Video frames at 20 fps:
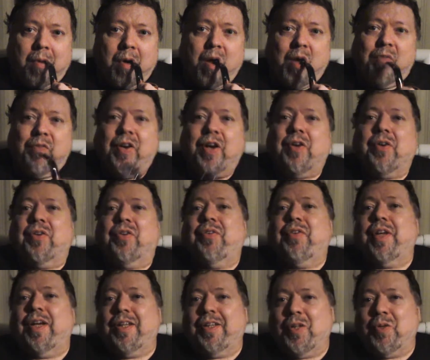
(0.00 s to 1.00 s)
fair to
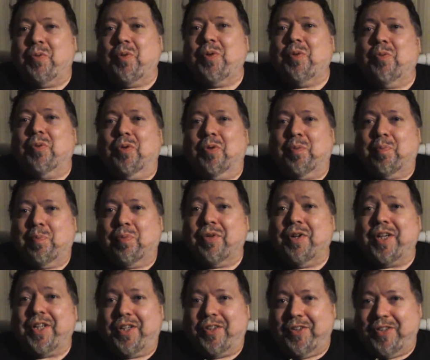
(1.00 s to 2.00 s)
say that we were
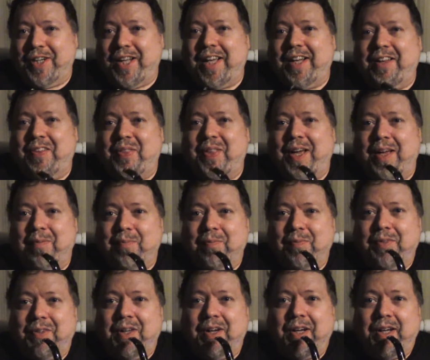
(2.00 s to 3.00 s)
pretty good at it that
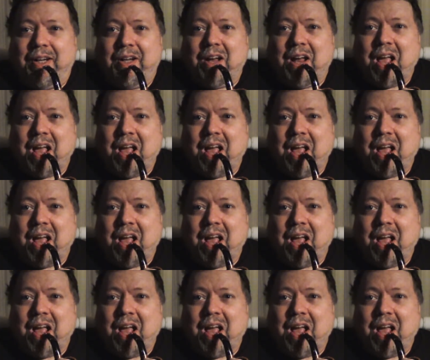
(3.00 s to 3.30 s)
night.